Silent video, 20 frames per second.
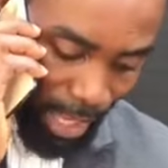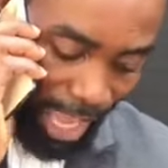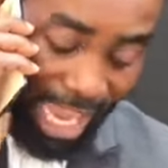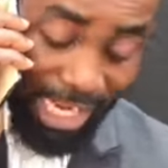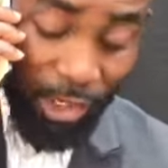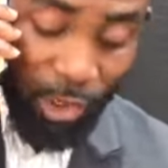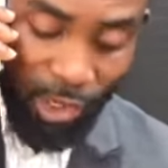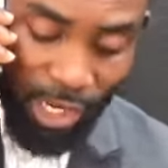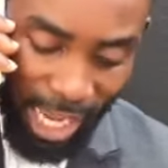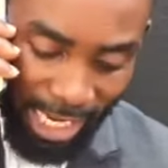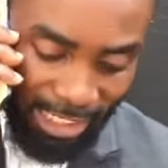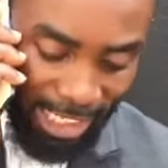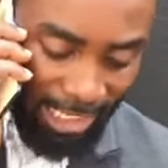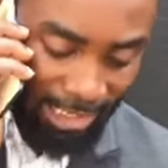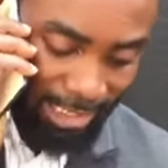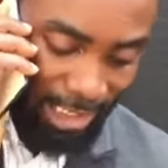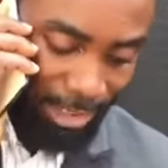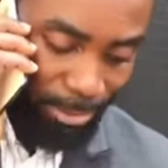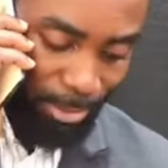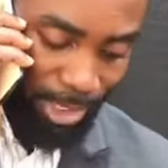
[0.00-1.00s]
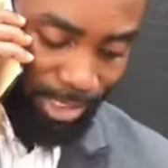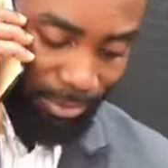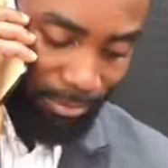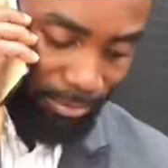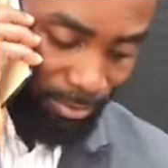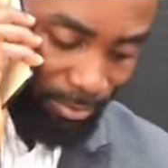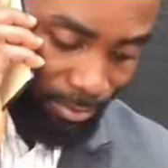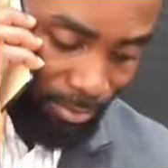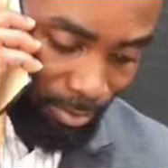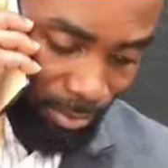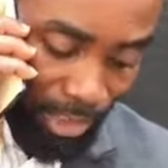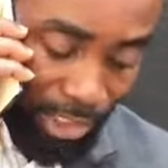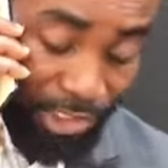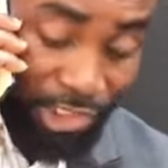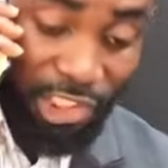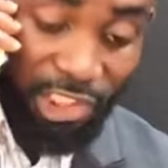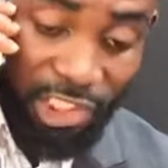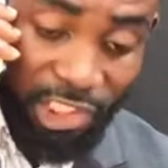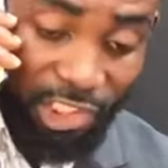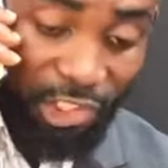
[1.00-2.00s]
I don't like that statement.
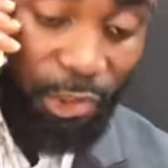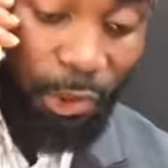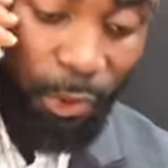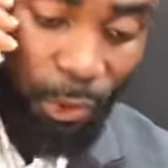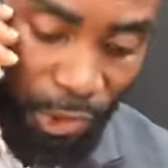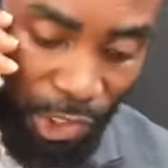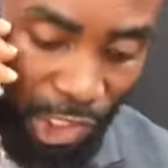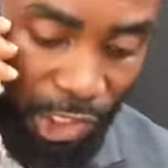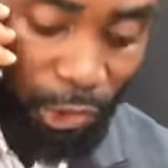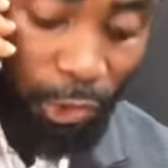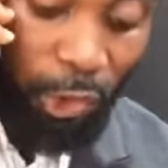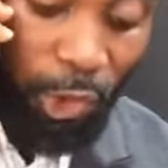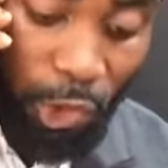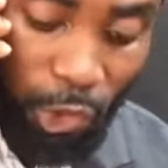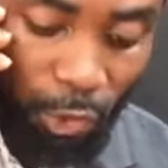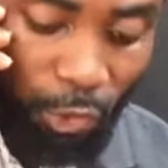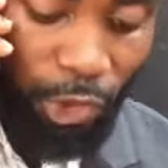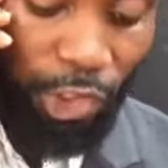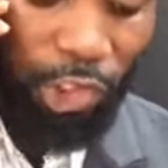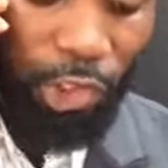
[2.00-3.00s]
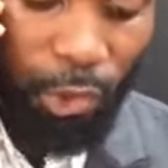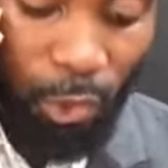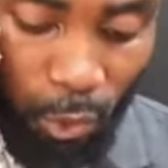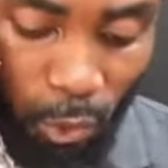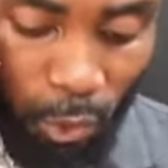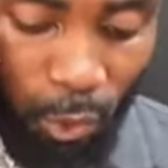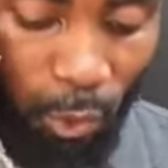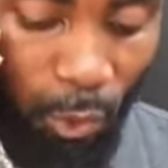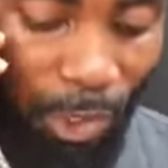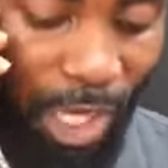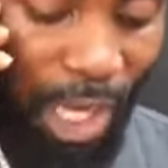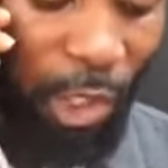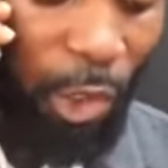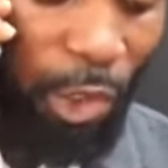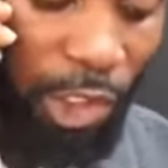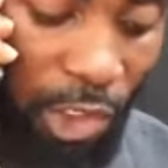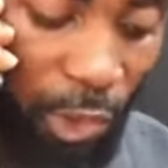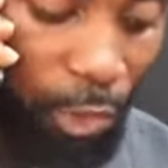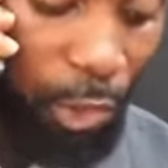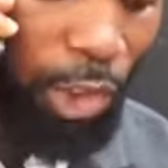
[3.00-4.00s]
This is New Year 2022. We are
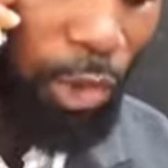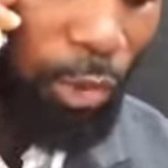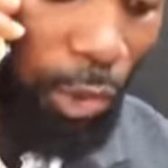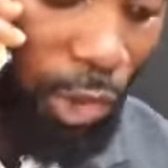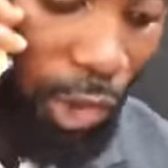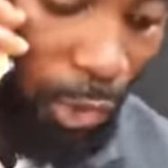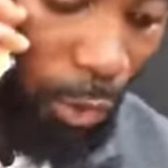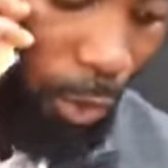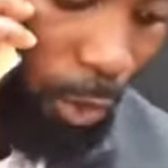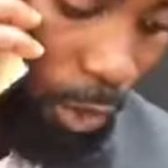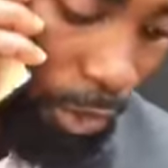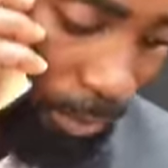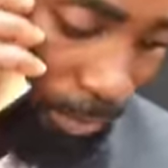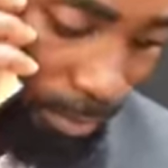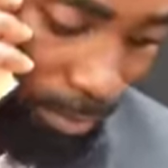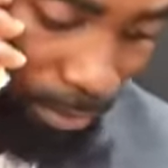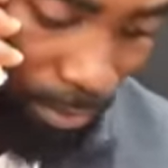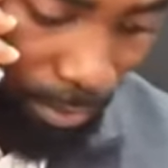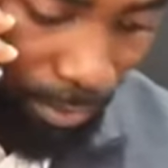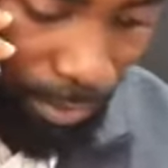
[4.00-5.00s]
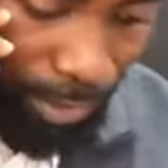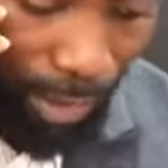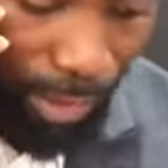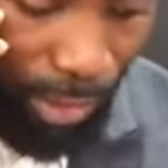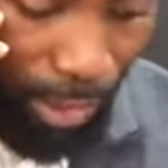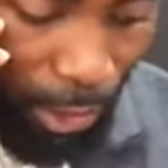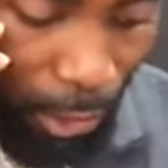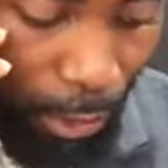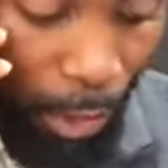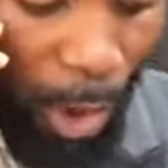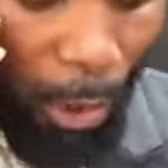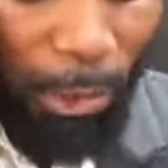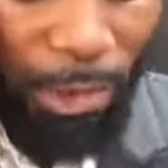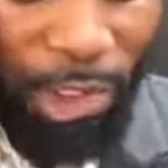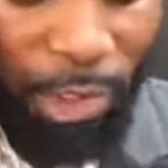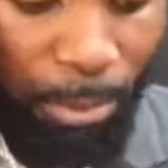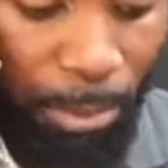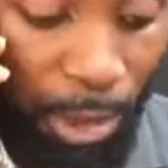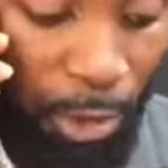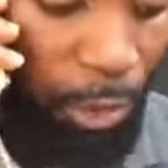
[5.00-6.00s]
not in 2021. You are
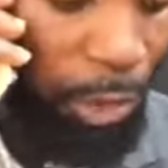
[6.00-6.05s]
wishing me